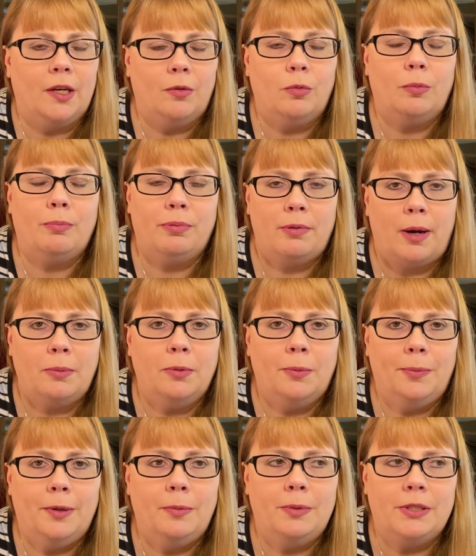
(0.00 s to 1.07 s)
It would
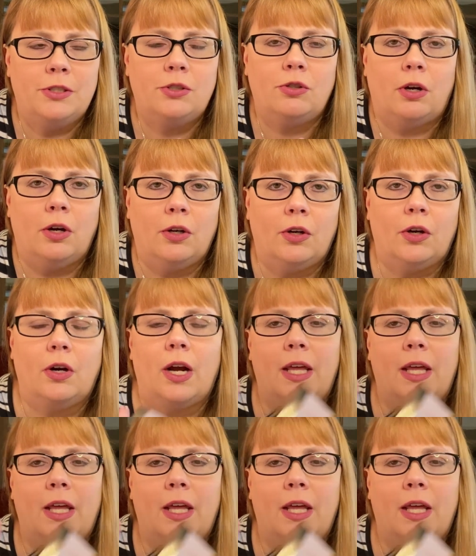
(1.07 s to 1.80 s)
probably be stronger.